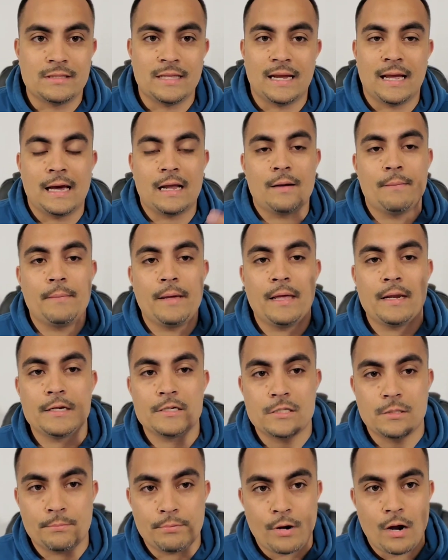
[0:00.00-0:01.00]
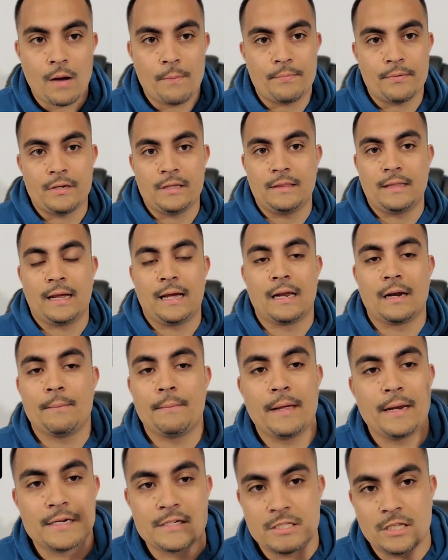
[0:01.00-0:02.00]
They got to manage the property, they got to
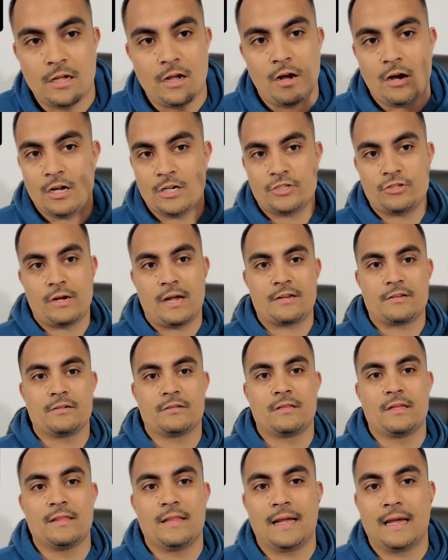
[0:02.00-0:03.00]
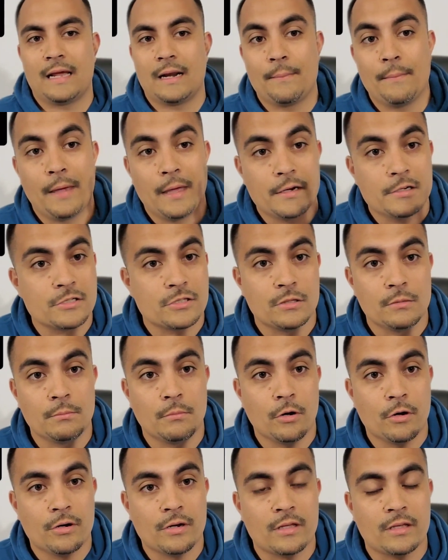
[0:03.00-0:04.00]
manage the contractor, then they got to manage the
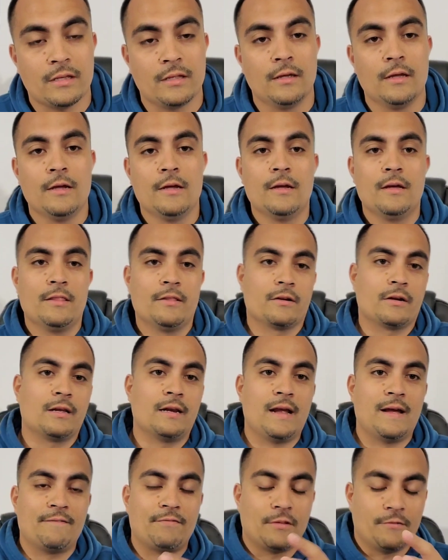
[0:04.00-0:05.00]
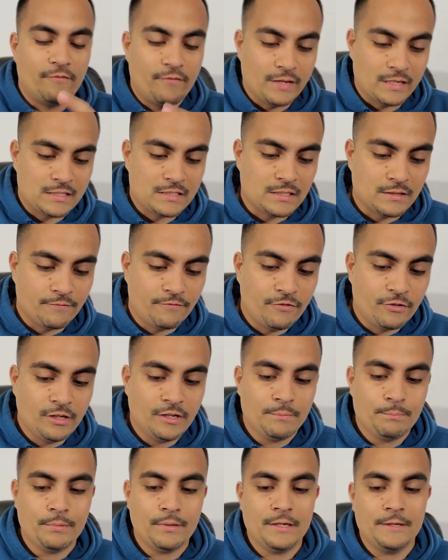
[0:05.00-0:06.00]
market. They're going to have to fix it,
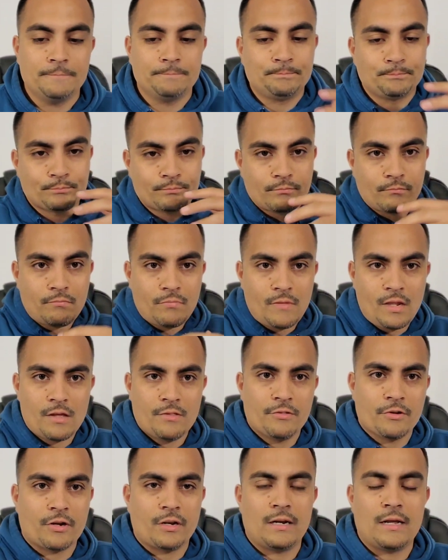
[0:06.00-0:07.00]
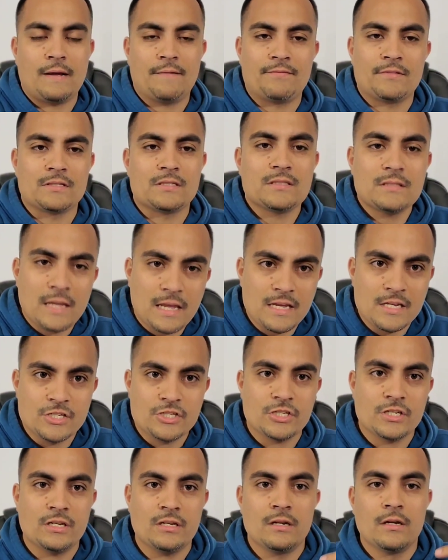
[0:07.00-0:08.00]
flip it, they're going to have to stage
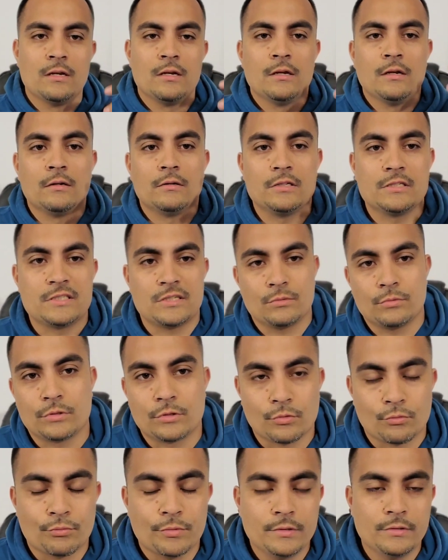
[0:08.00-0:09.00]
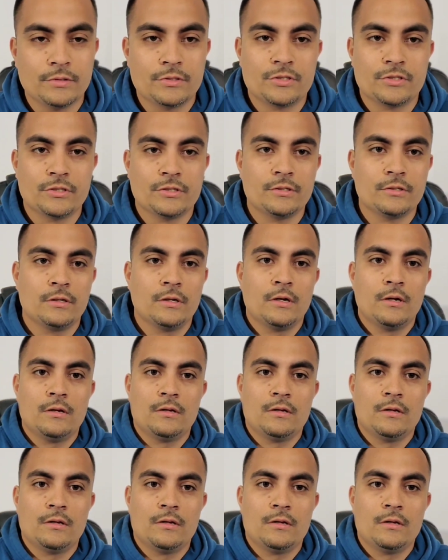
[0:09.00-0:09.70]
it, list it with the realtor.